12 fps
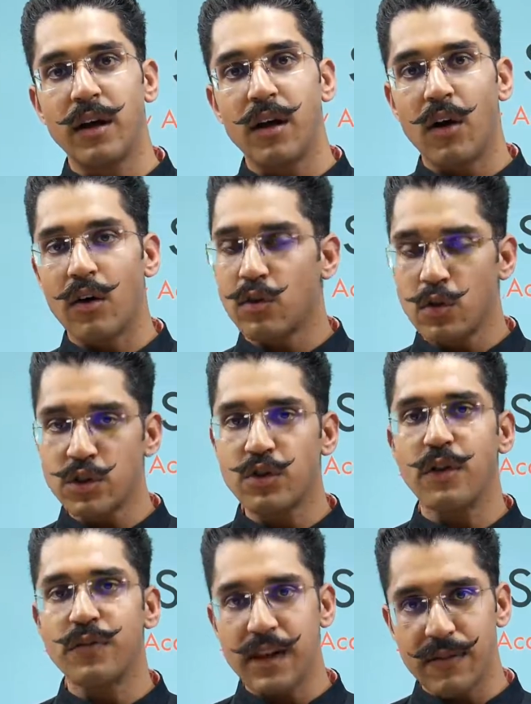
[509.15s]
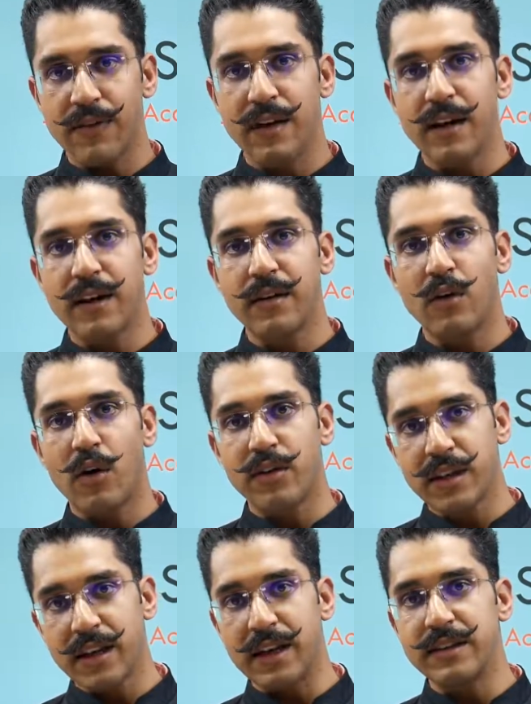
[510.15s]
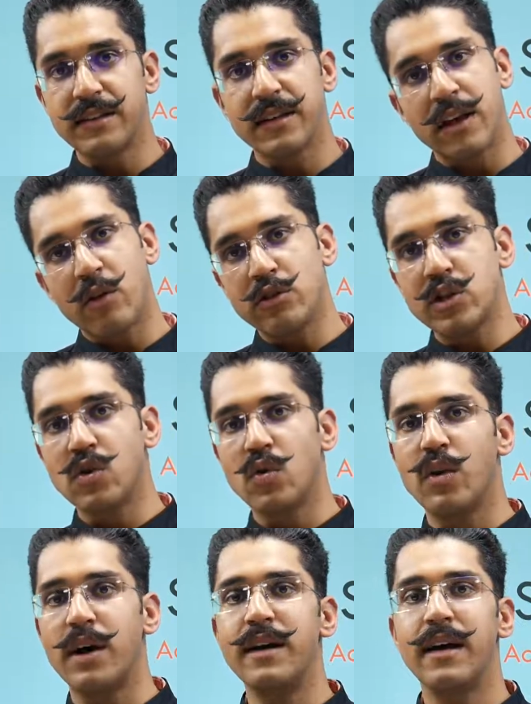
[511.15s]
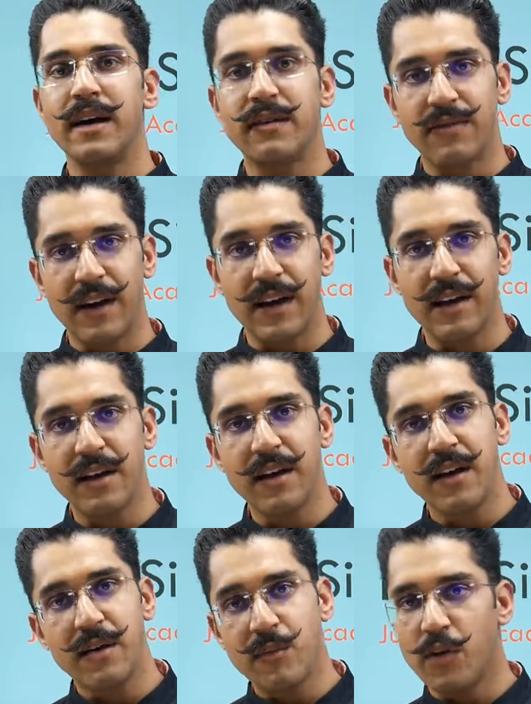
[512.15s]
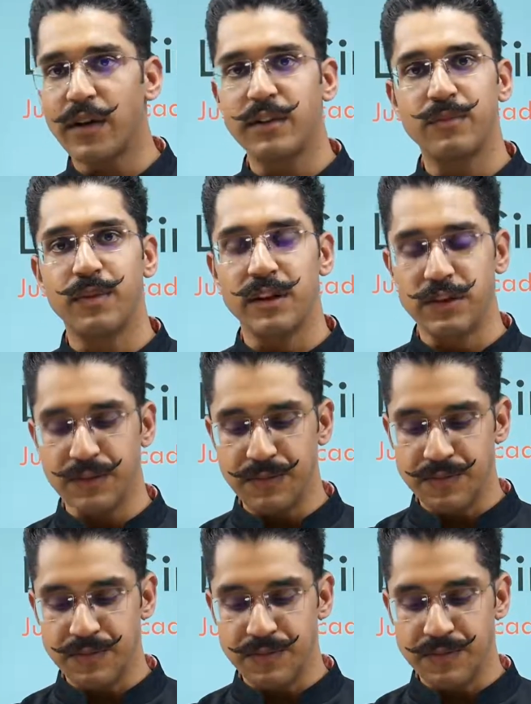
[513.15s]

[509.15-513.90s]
or closure of the FIR or the case can also go ahead and file a protest petition.